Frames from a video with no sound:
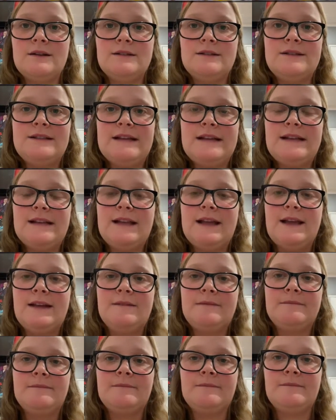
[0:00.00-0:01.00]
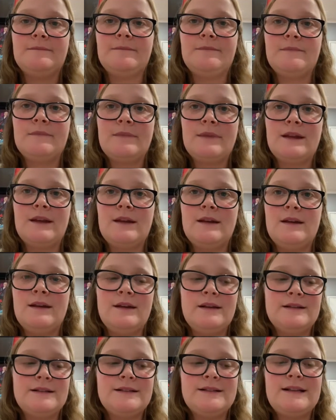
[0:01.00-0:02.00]
Dealing.
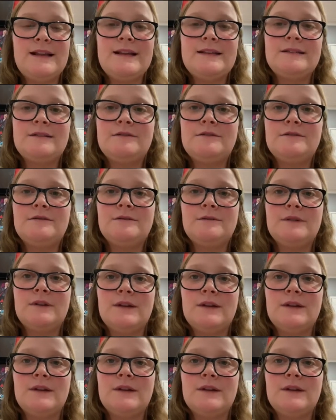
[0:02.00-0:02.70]
Sneasel.